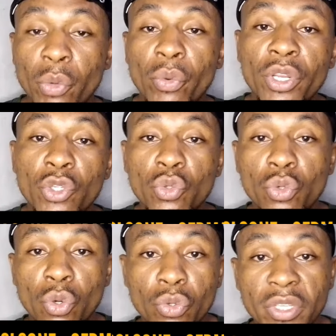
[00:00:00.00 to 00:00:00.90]
They were winning
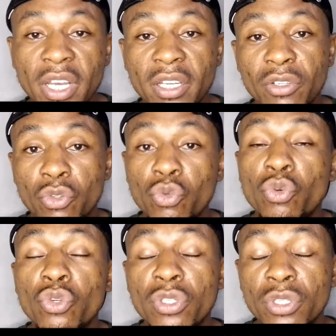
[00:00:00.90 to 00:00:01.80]
2 goals and
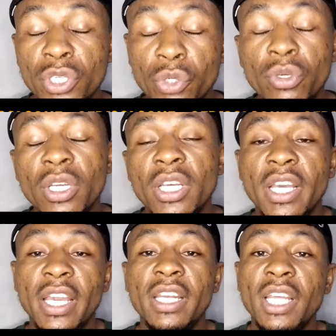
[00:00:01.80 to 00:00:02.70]
2-0.
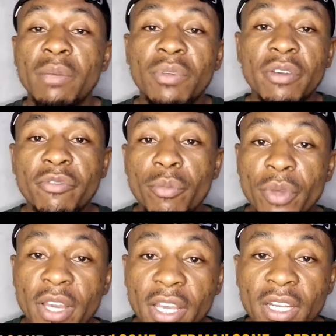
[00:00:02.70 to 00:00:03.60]
Heidenheim came from
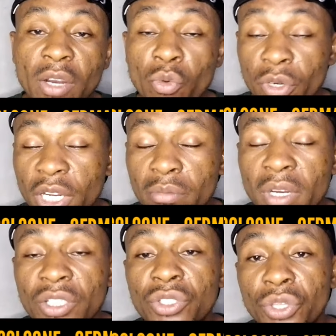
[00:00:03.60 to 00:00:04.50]
behind and won that
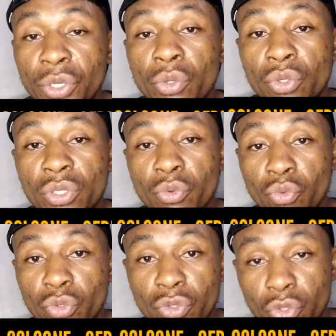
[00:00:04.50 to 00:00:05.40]
match 3-2.
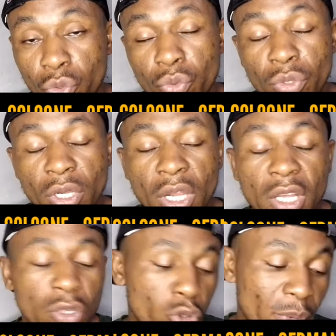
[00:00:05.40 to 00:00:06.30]

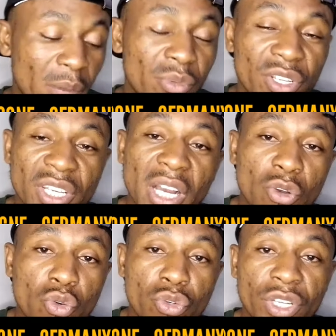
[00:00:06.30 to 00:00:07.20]
So Bayern Munich
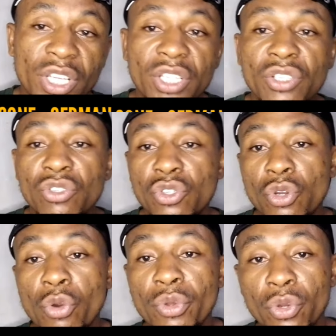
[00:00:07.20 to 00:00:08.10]
are good in
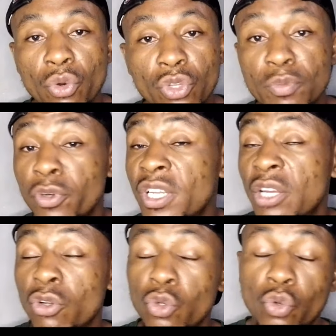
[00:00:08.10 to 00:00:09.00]
scoring goals, but they
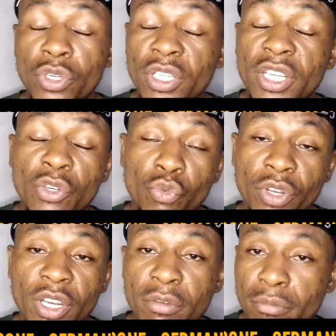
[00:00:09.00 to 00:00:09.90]
are not good in
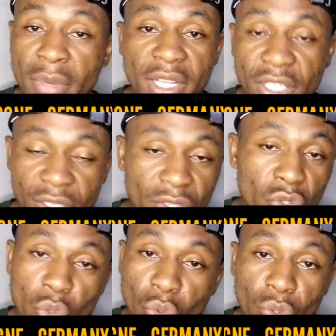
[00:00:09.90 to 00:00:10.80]
winning matches.
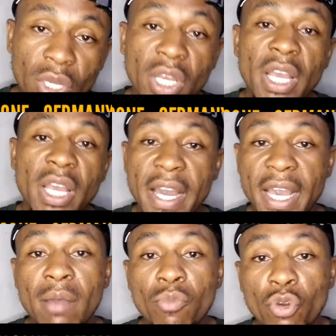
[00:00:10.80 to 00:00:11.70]
So
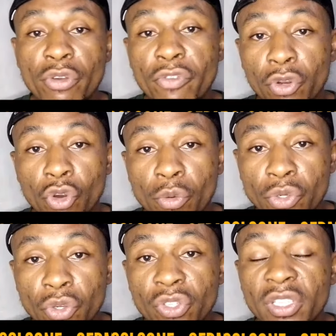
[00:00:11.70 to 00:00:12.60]
I am going for the
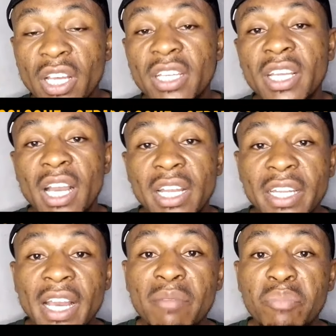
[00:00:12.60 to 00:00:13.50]
options that
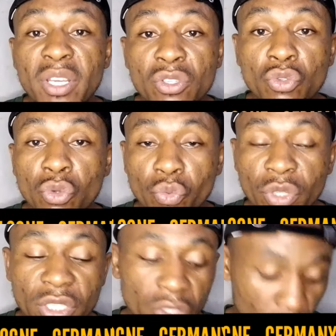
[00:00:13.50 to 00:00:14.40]
they are best known
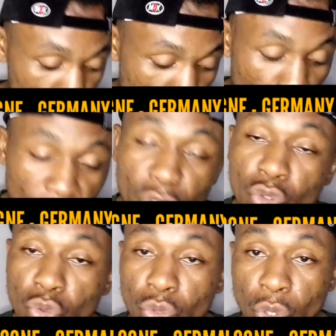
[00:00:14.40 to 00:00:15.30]
with,
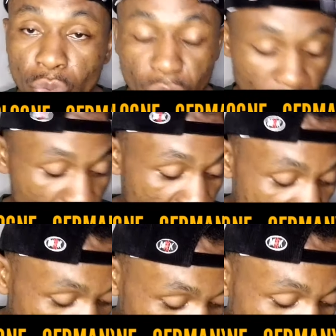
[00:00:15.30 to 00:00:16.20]
scoring 2 goals at